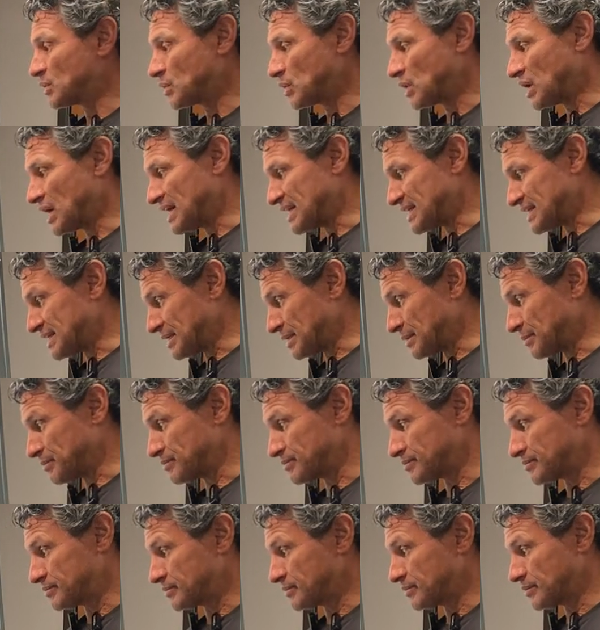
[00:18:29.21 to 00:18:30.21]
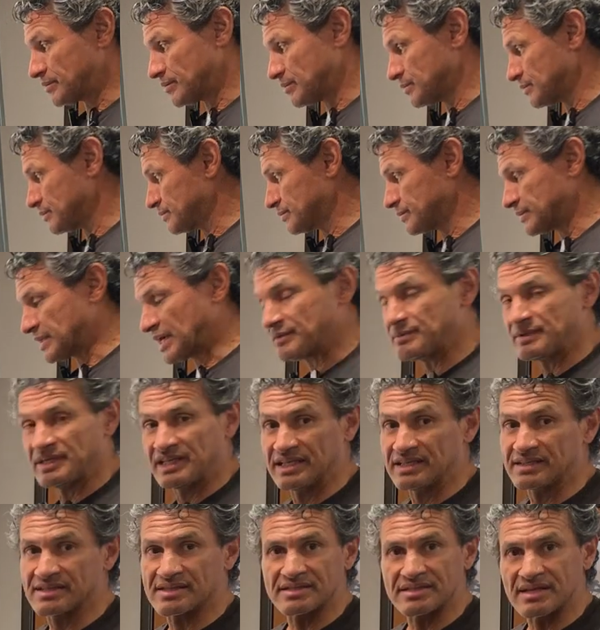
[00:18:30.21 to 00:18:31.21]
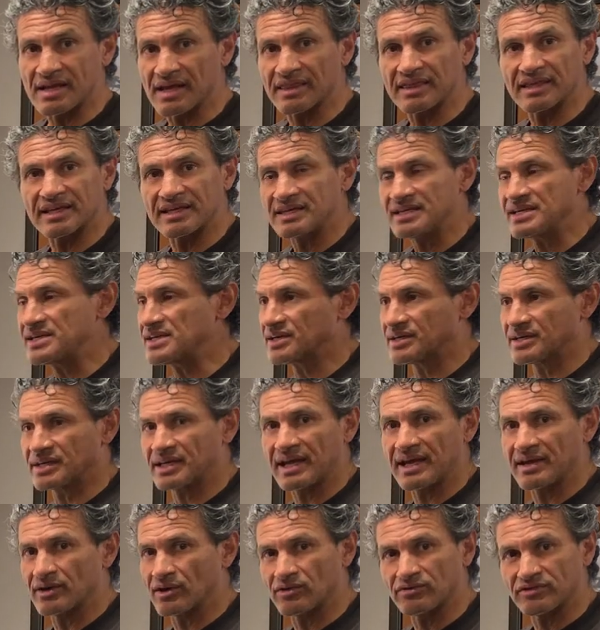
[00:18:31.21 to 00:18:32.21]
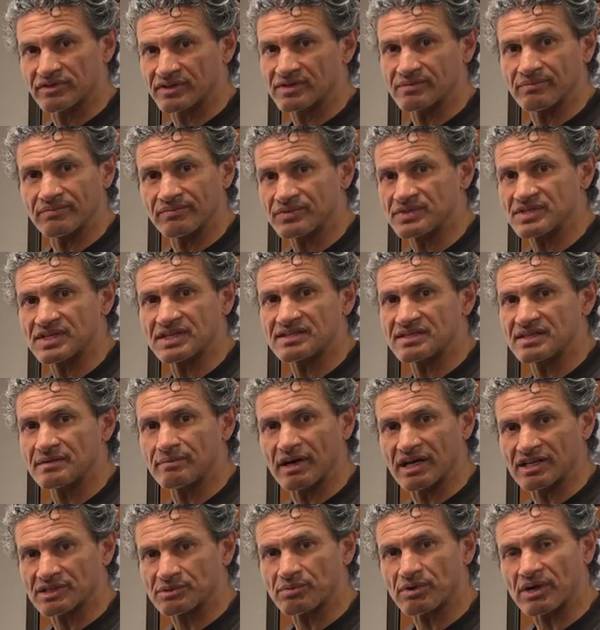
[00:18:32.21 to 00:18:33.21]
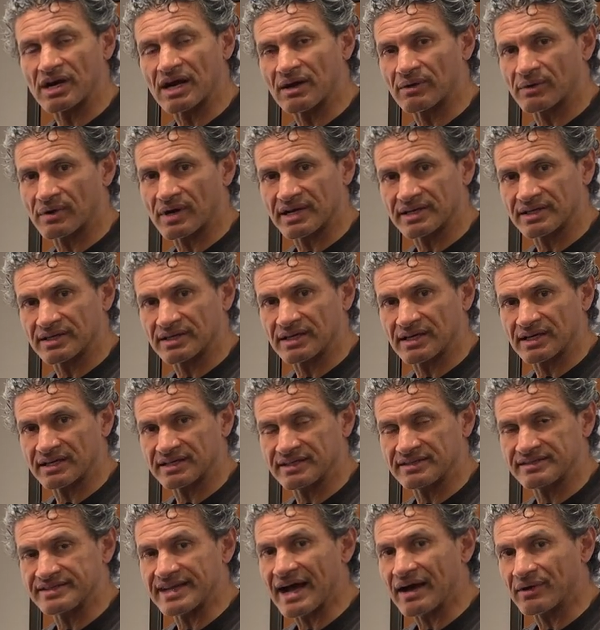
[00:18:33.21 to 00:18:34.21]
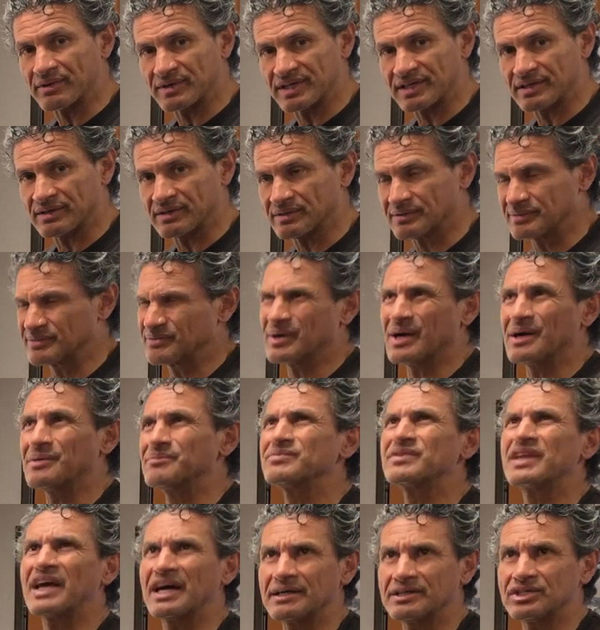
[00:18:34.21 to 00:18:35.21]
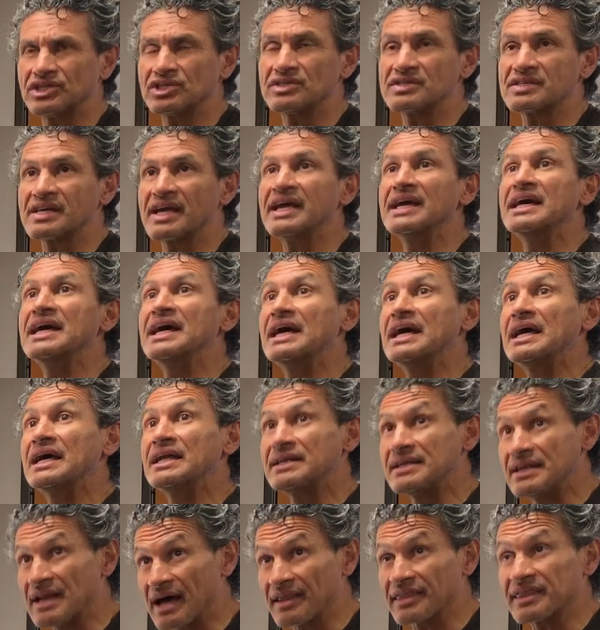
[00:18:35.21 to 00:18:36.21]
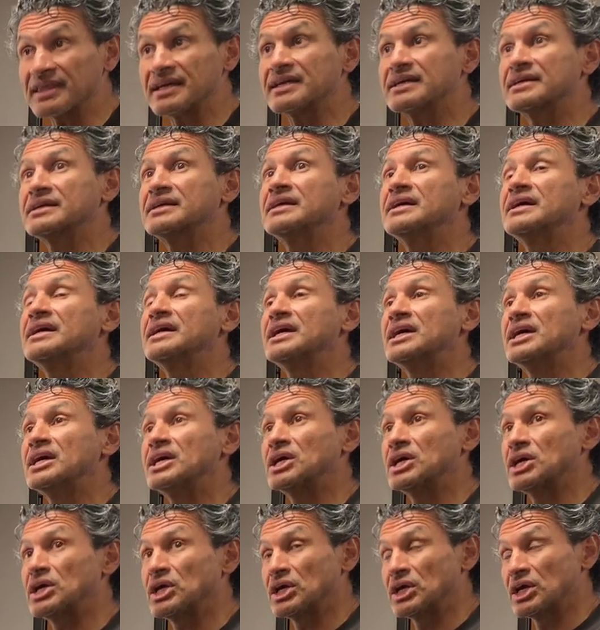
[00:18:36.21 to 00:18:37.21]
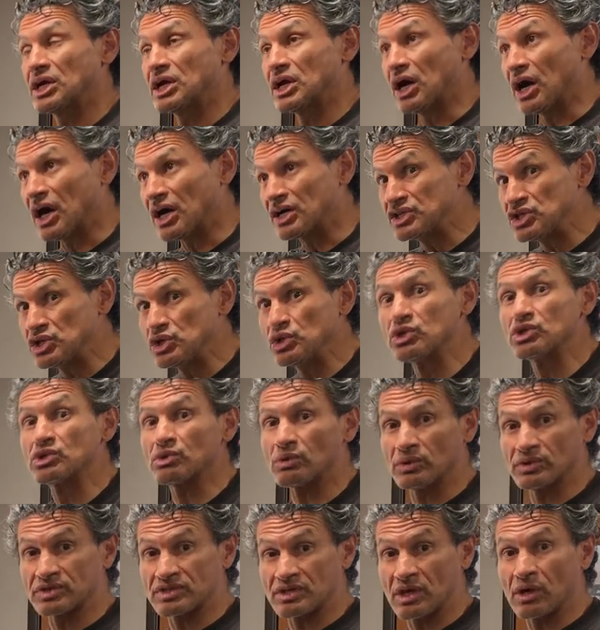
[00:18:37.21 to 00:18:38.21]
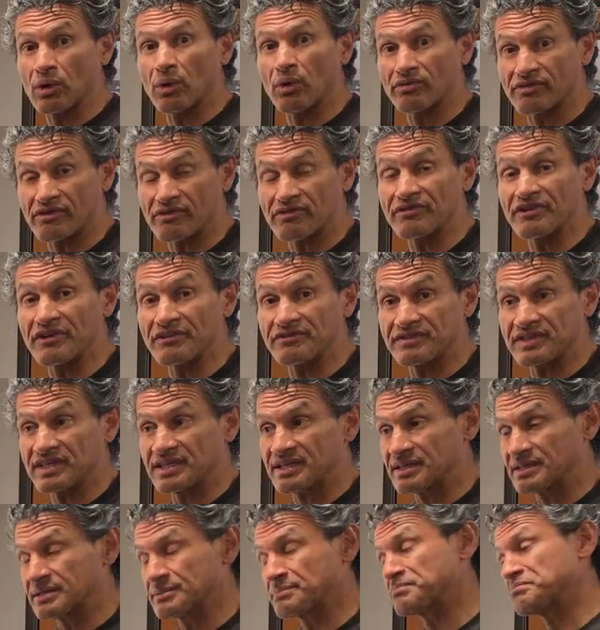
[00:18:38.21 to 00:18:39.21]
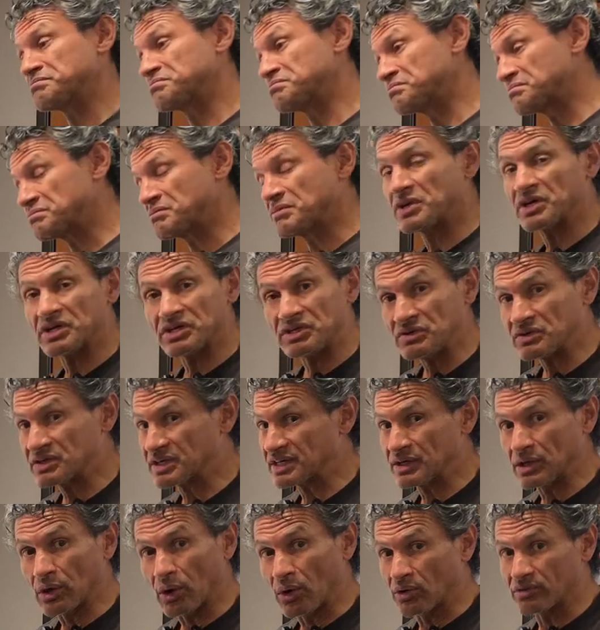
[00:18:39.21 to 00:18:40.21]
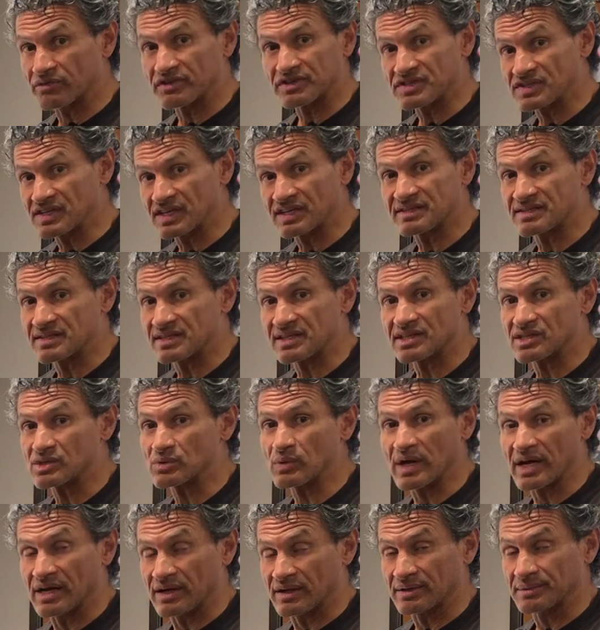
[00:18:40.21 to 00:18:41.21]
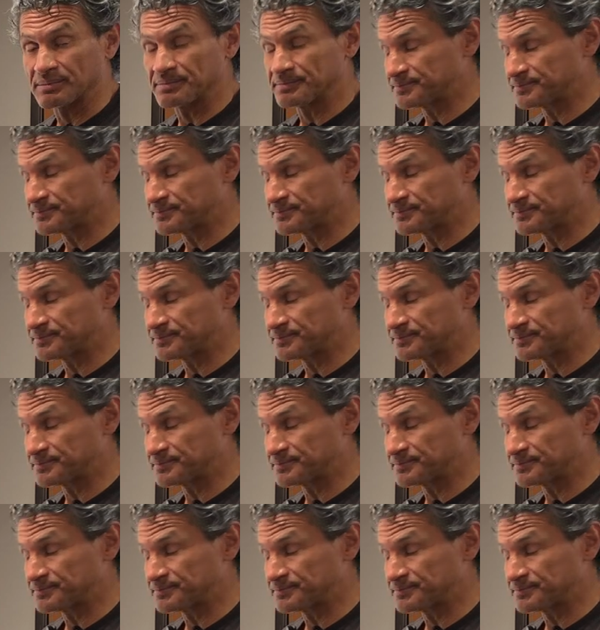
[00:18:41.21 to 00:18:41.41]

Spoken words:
I mean, it's nothing here to get over 60 miles per hour on a downhill. Well, I should say, nothing unusual to go over 50. You can go over 60 as well,